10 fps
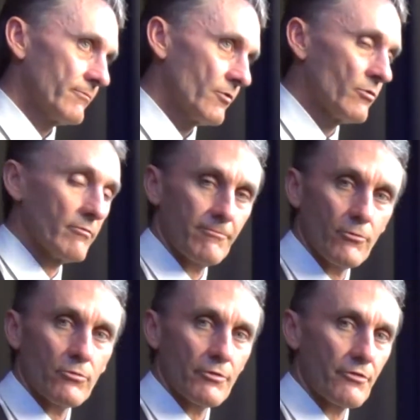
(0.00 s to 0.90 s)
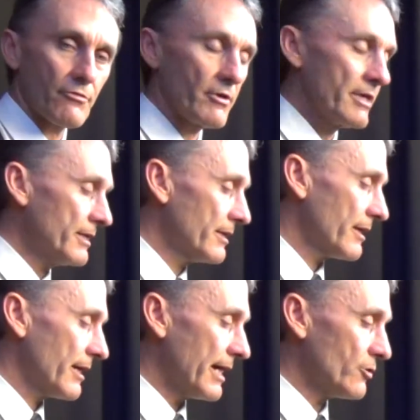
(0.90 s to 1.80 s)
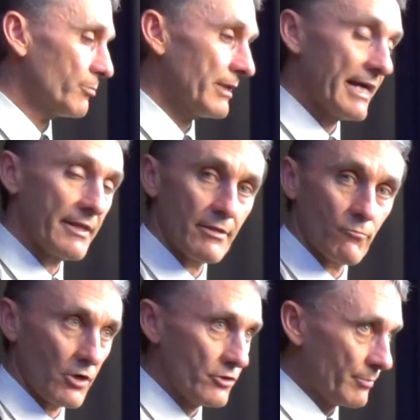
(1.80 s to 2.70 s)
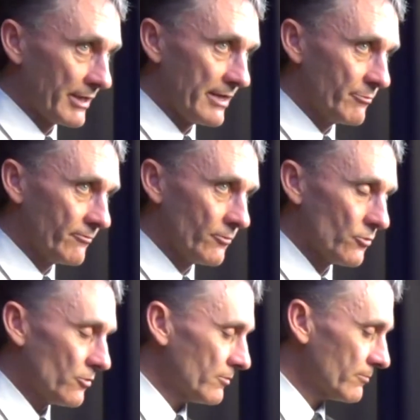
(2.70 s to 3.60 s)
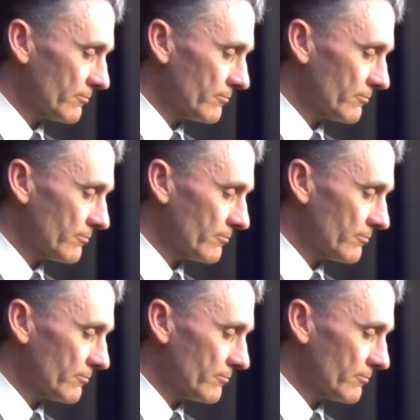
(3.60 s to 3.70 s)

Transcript: or 4 and 3, and you'll play what you played before,